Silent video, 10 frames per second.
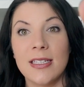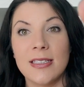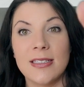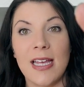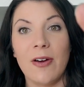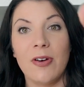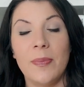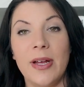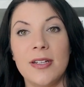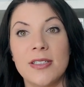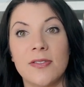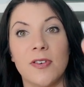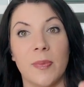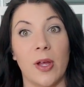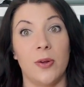sour belts
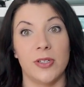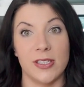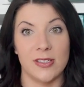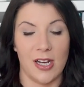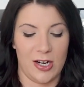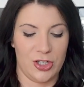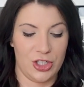for my oldest daughter.